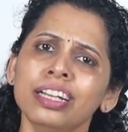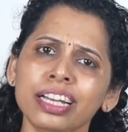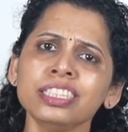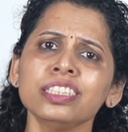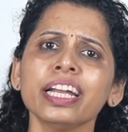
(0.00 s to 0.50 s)

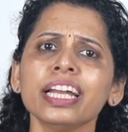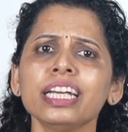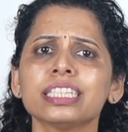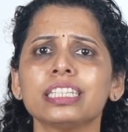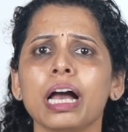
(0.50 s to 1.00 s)
Let's take an
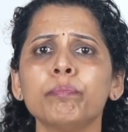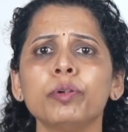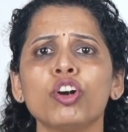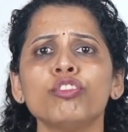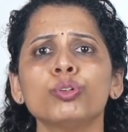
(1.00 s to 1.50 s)

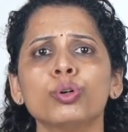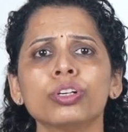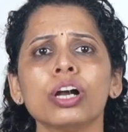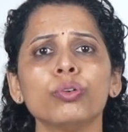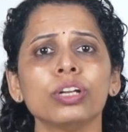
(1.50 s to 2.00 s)
example of
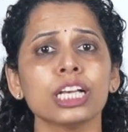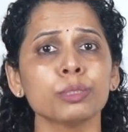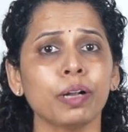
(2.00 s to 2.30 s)
Coca-Cola's